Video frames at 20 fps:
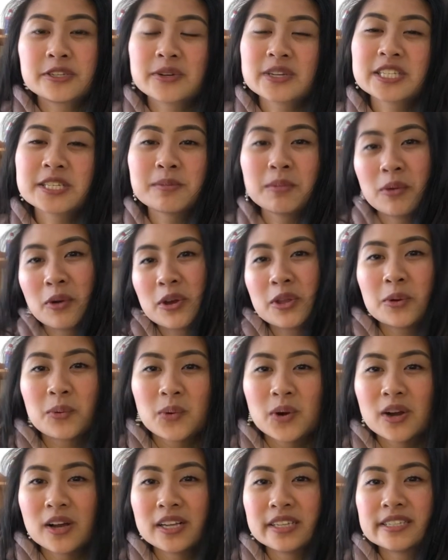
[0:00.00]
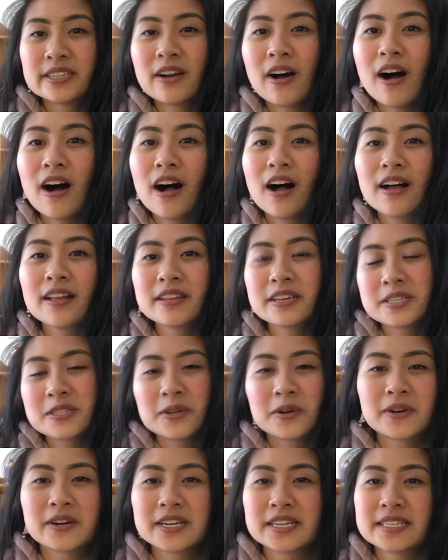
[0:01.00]
to explore the world and all the
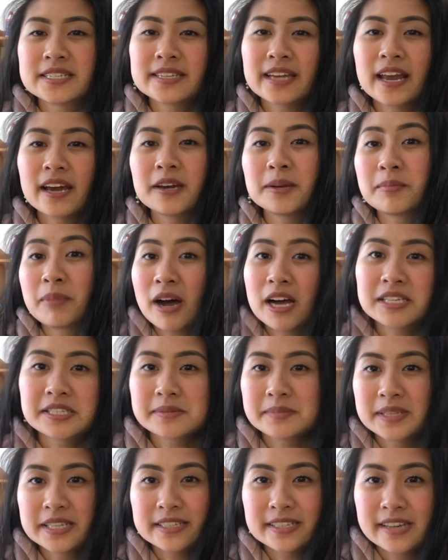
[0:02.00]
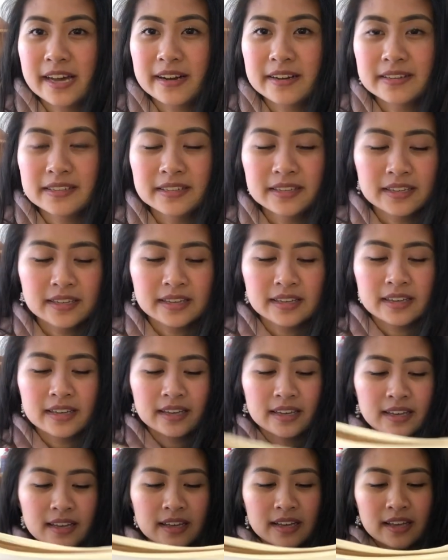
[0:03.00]
stories that I could possibly tell.
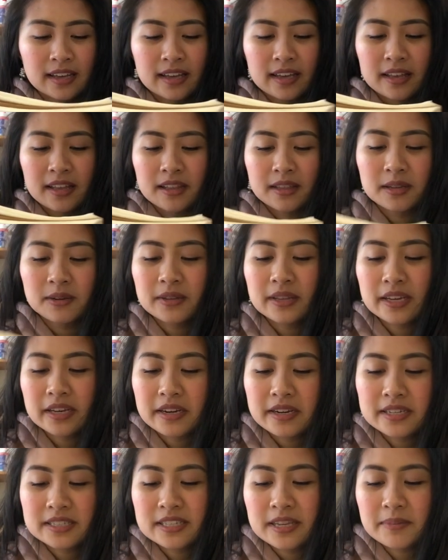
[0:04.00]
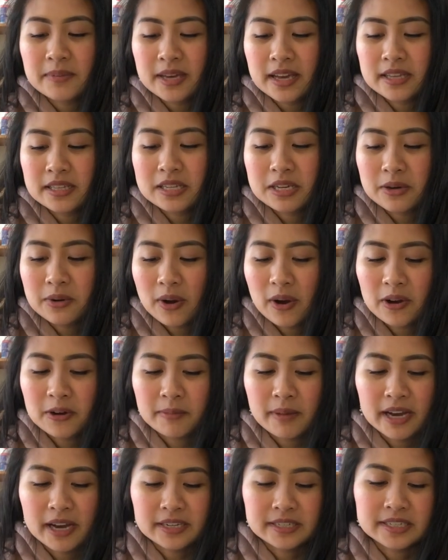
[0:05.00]
Through the years, I began to grow in
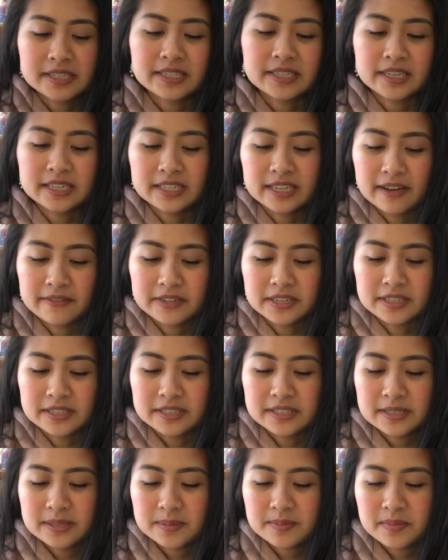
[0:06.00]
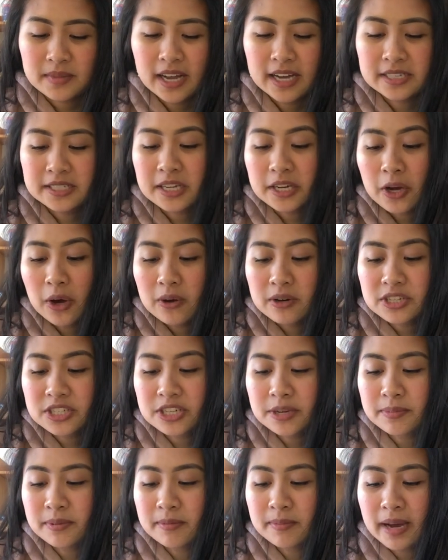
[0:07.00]
my artistic endeavors. I took
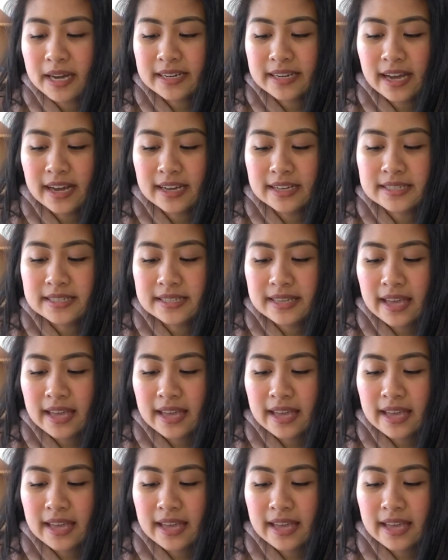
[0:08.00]
ownership of my dad's